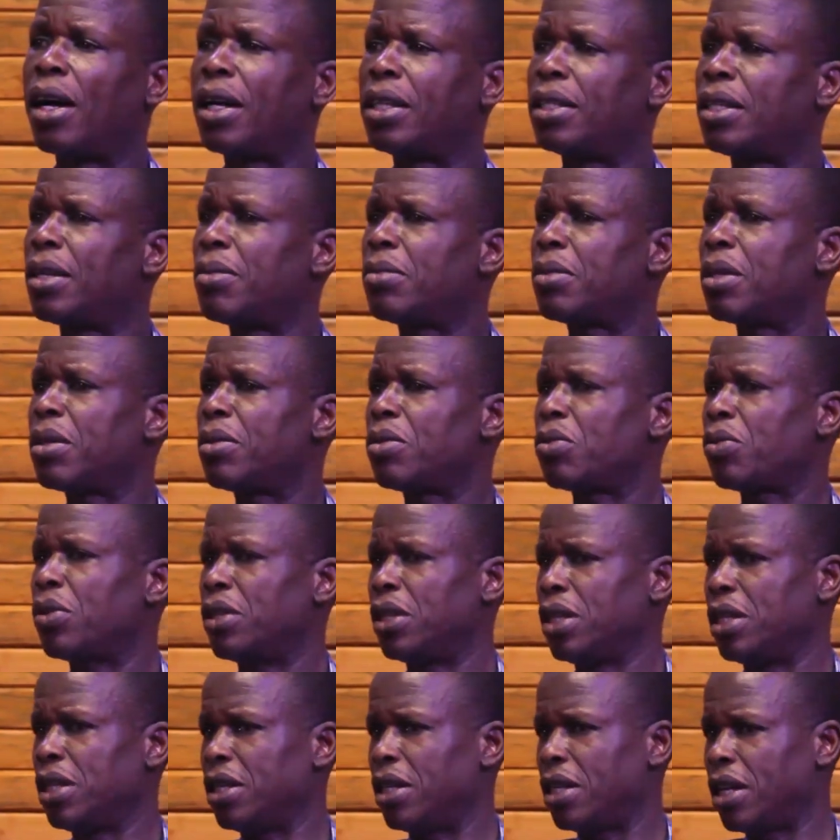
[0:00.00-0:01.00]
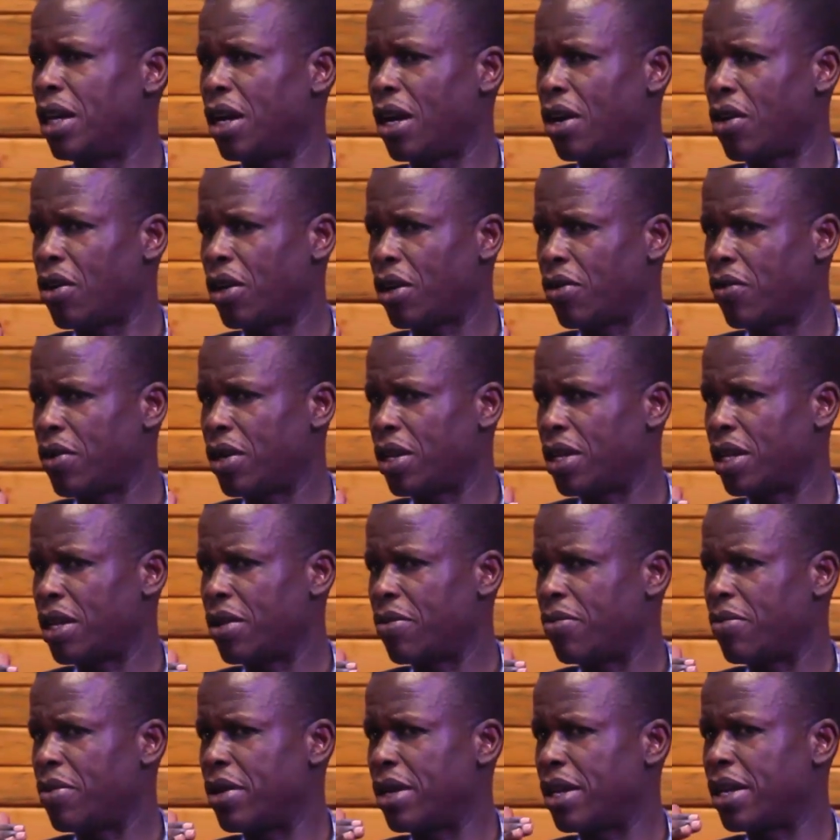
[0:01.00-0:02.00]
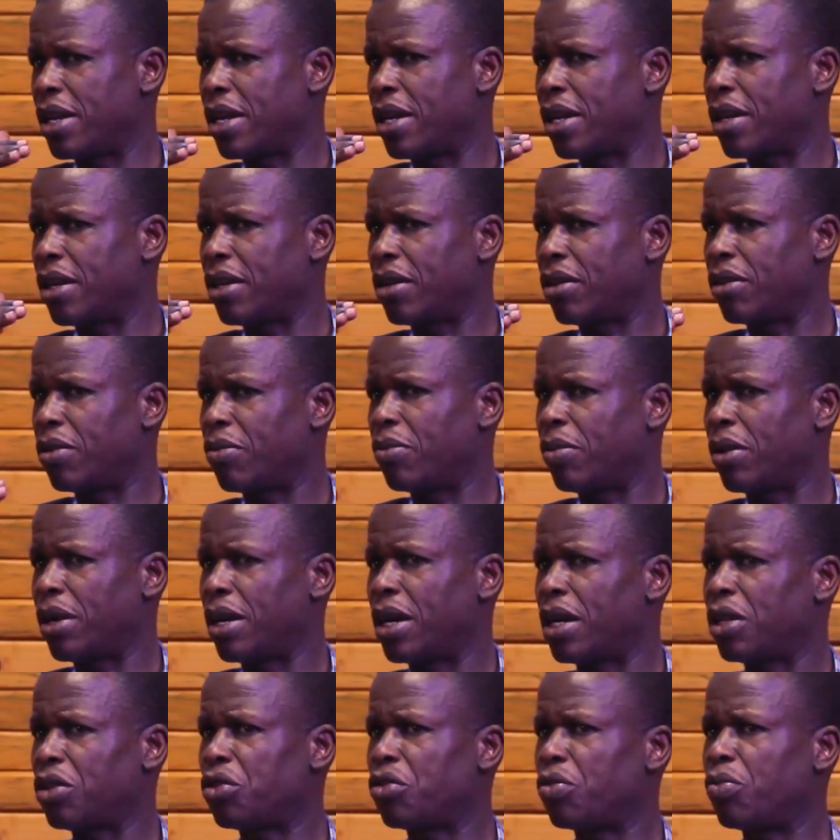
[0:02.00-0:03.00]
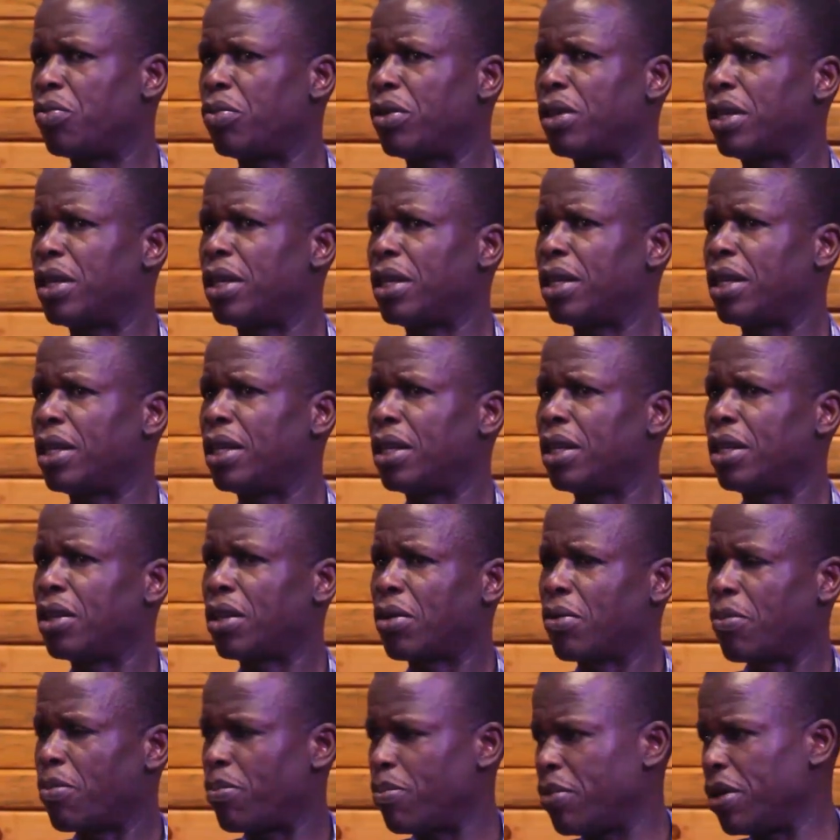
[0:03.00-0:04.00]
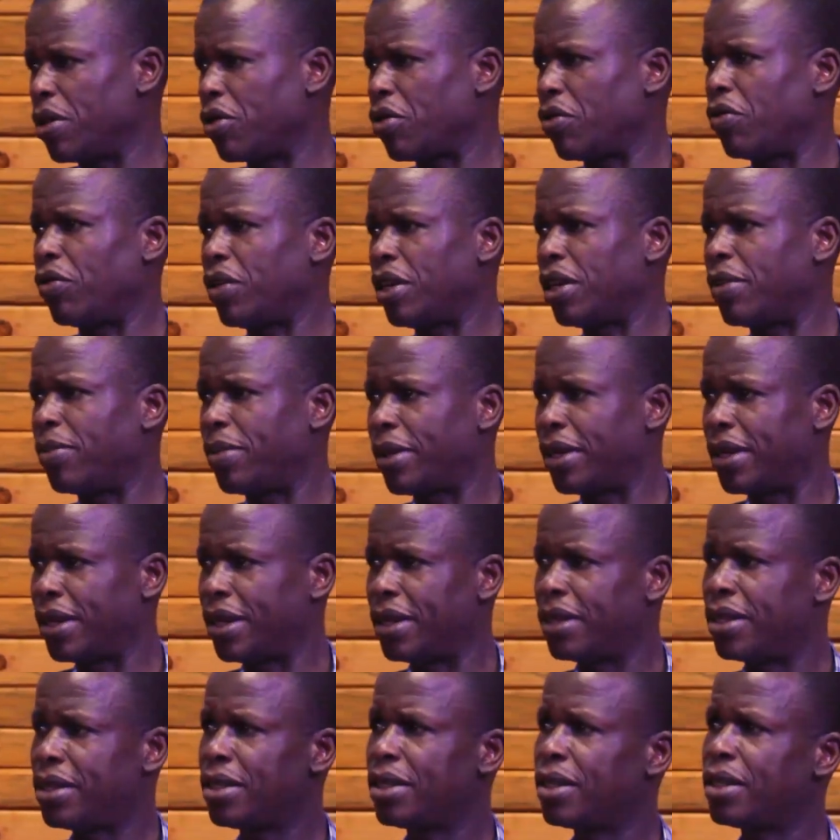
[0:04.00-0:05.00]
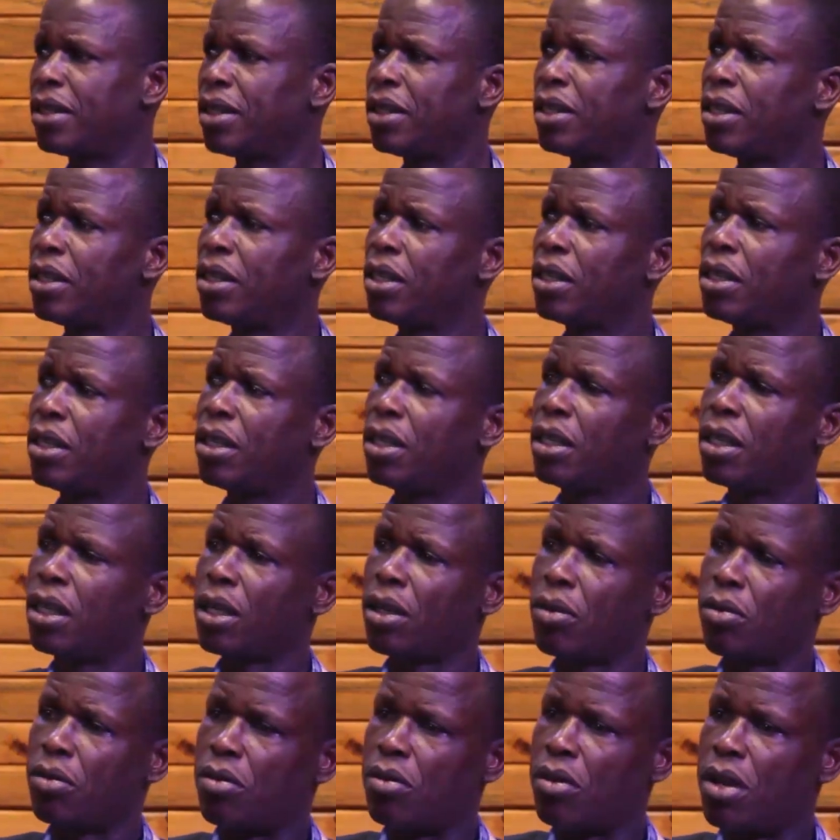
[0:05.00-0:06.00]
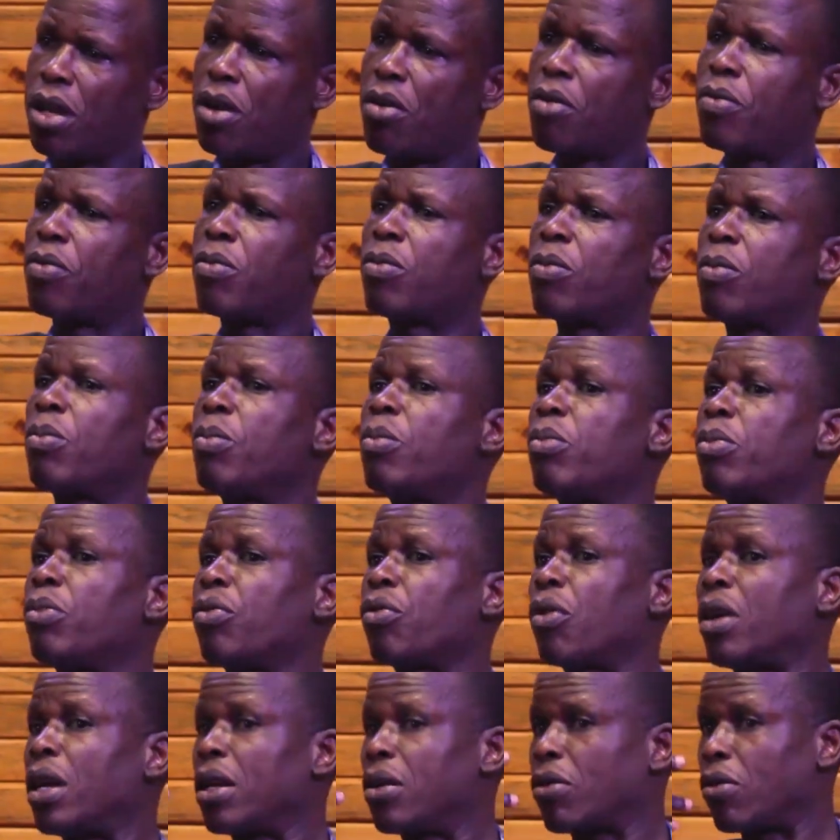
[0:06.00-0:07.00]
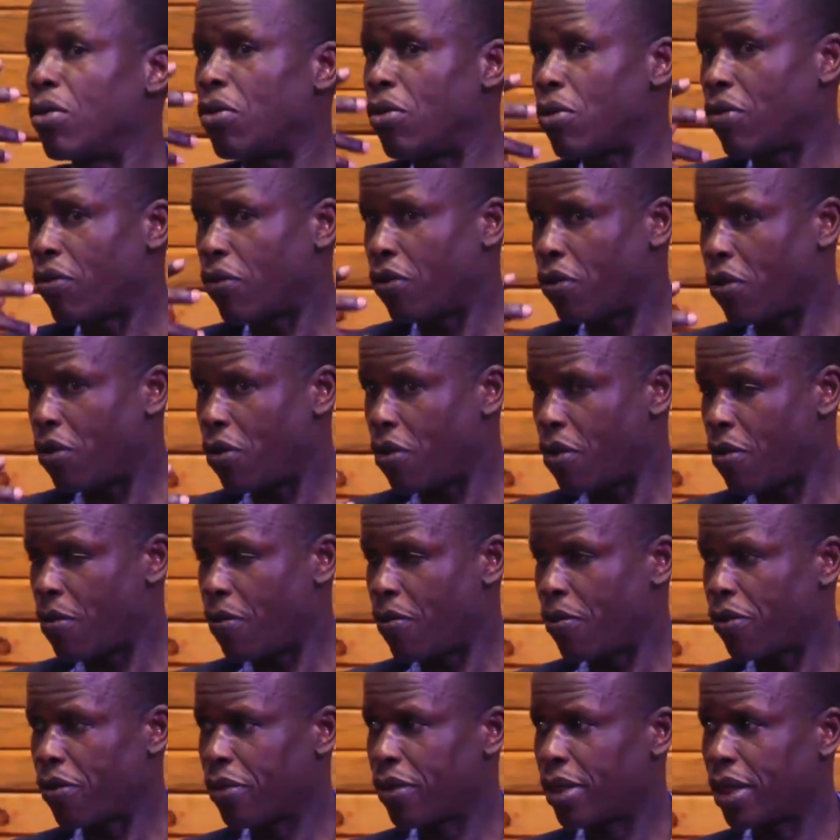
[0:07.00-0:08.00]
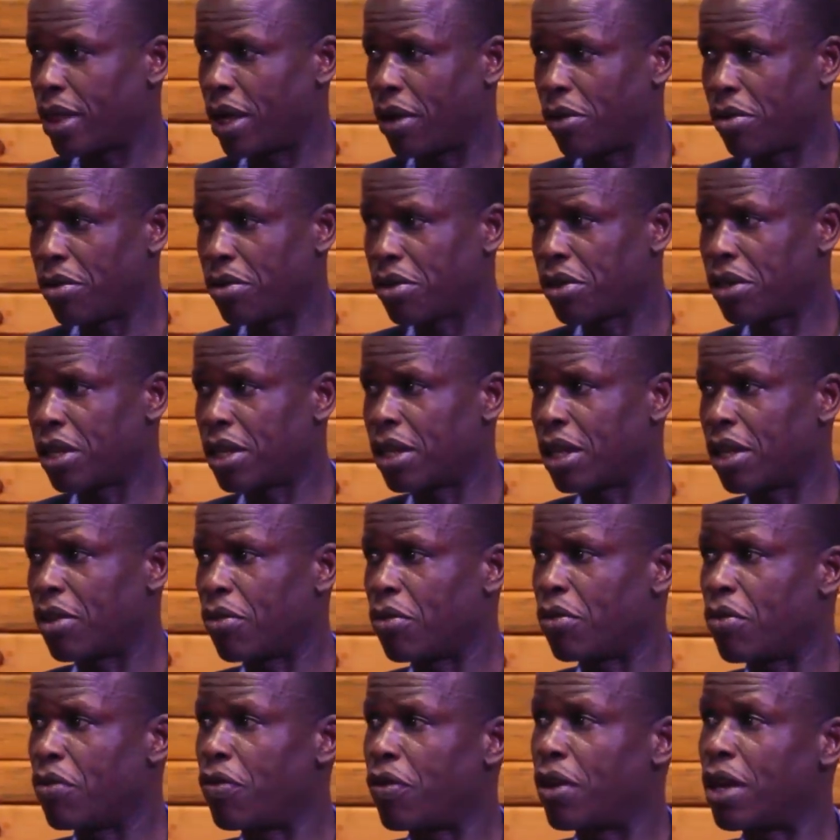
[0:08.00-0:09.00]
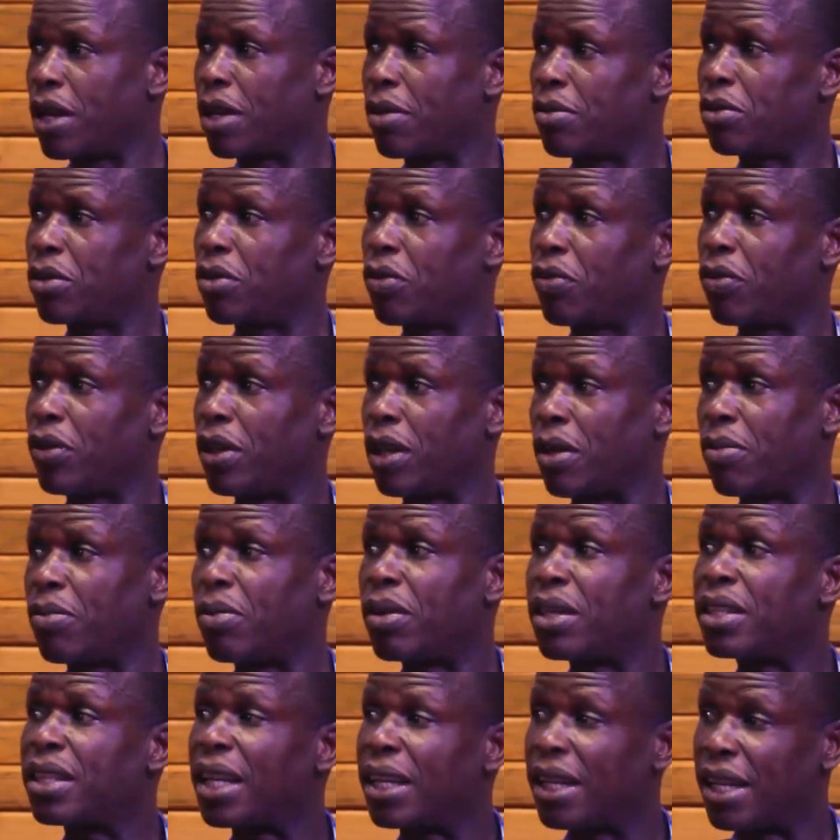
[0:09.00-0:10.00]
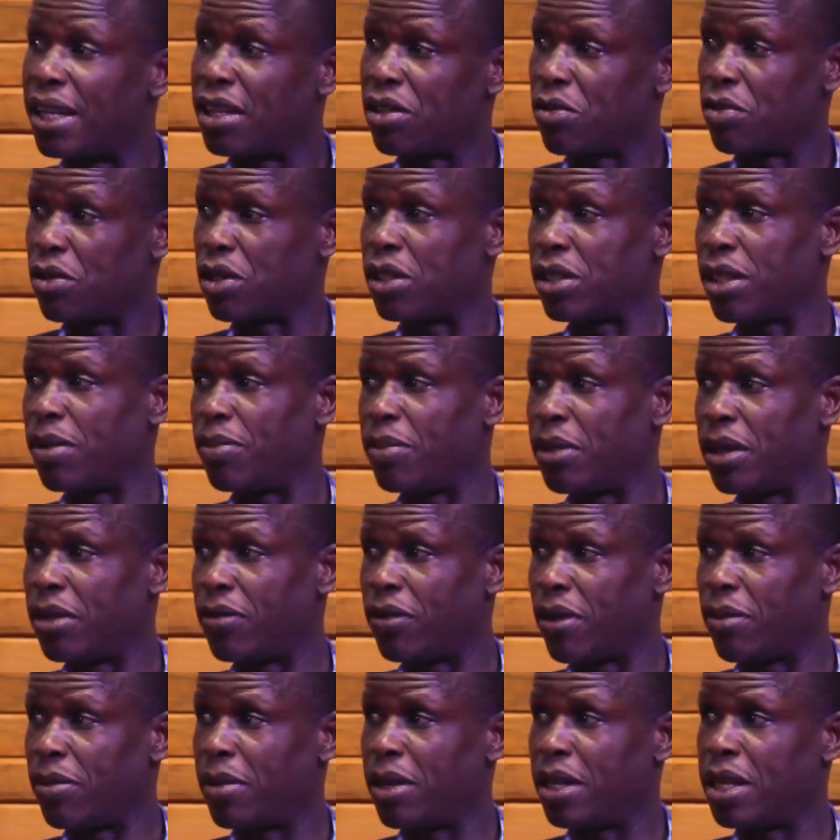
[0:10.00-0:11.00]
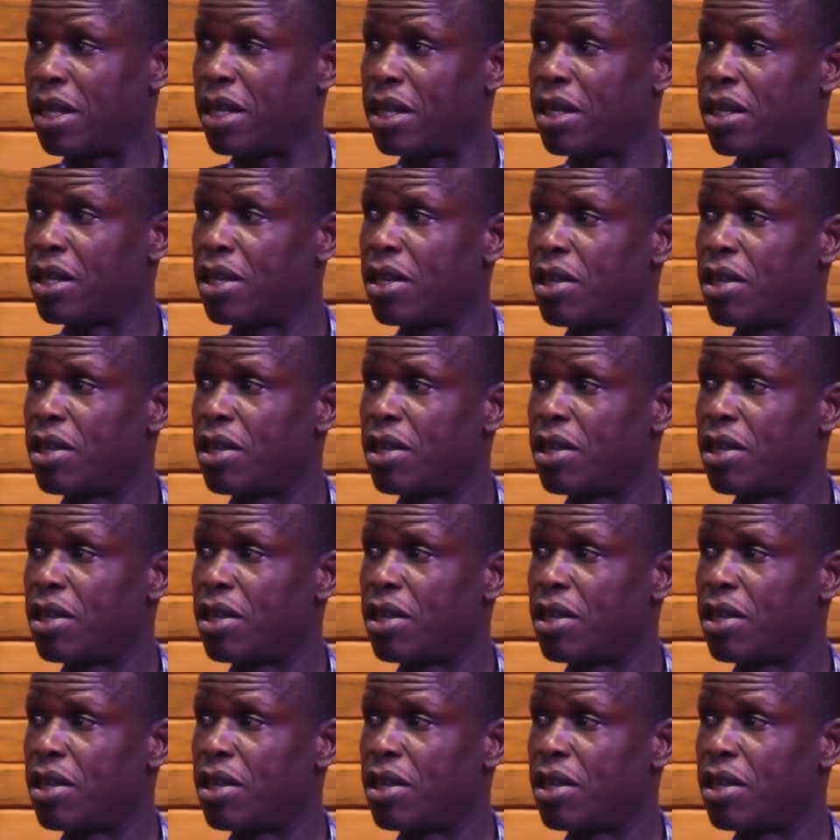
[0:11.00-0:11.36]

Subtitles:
Sometimes when he began to be a bit of independent, he would now try to look for home. The good thing, he would find himself in a place at least which is a bit familiar.